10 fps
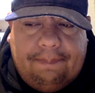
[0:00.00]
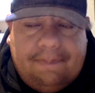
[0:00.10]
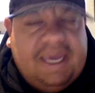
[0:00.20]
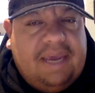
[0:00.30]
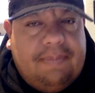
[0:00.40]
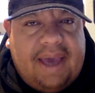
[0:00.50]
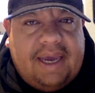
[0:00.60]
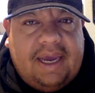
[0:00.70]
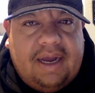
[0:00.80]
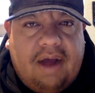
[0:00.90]

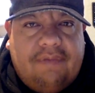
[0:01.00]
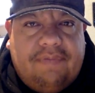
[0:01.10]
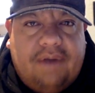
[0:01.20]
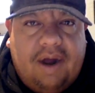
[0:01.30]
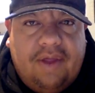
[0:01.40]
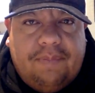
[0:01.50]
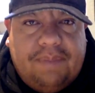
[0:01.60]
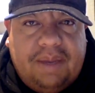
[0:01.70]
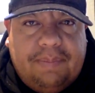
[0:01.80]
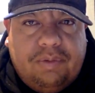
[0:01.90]
piggybacking off other
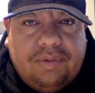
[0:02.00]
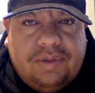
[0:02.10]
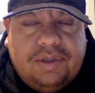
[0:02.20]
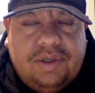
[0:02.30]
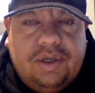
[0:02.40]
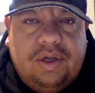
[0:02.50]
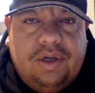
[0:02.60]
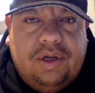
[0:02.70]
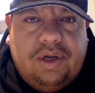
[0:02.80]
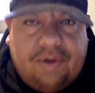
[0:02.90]
people's
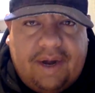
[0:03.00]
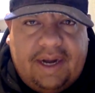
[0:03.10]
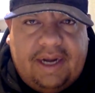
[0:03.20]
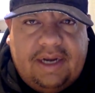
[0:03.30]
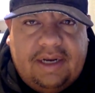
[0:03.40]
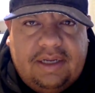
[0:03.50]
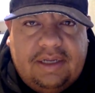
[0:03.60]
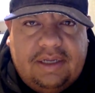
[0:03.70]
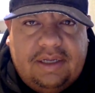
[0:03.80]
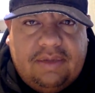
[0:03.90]
credit,
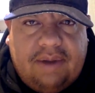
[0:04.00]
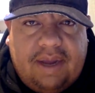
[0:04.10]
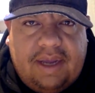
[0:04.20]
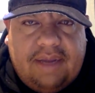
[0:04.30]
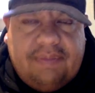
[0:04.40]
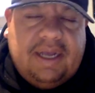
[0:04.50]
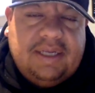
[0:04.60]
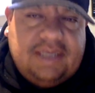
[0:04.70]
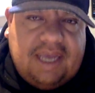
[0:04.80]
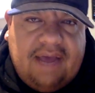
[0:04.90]
right?
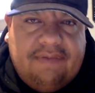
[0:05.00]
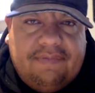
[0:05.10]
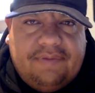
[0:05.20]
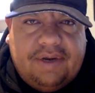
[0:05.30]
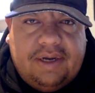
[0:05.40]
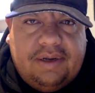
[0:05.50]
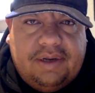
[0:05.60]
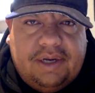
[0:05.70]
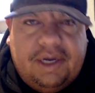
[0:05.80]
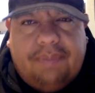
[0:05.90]
Because they have
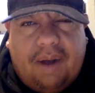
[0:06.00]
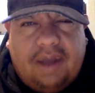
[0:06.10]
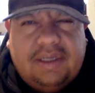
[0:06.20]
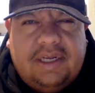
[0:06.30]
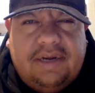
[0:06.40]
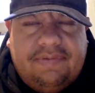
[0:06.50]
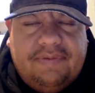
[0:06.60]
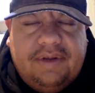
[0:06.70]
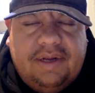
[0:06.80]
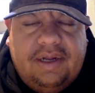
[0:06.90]
good positive
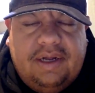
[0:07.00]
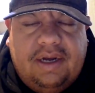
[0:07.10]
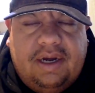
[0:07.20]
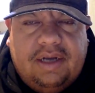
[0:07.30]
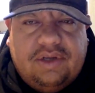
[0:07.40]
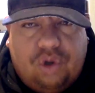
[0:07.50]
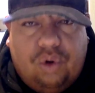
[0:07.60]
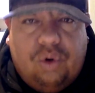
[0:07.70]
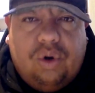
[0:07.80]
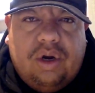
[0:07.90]

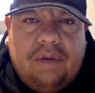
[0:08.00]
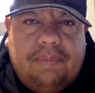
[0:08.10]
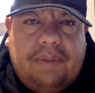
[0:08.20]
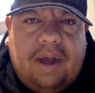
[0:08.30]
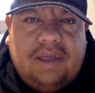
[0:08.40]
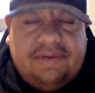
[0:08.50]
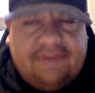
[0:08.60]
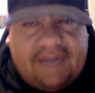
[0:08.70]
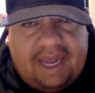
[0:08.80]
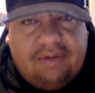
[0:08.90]
score, positive
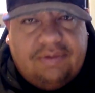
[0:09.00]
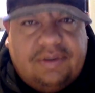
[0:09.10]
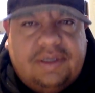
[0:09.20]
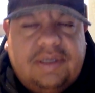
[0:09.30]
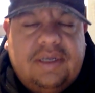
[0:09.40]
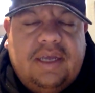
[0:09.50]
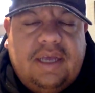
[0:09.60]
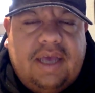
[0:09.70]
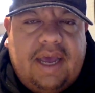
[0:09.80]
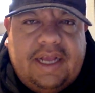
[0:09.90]
accounts,
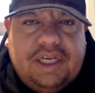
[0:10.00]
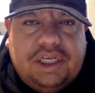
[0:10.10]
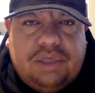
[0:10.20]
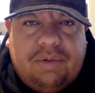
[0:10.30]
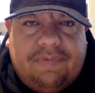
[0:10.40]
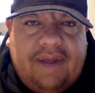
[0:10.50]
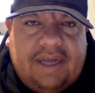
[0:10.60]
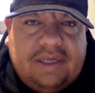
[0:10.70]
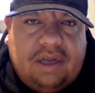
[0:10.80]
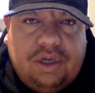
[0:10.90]
and it just
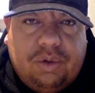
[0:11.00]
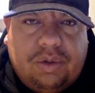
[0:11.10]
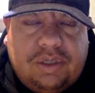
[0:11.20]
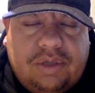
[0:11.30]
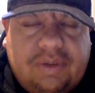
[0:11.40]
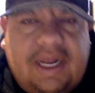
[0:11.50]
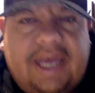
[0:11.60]
reflects on yours. So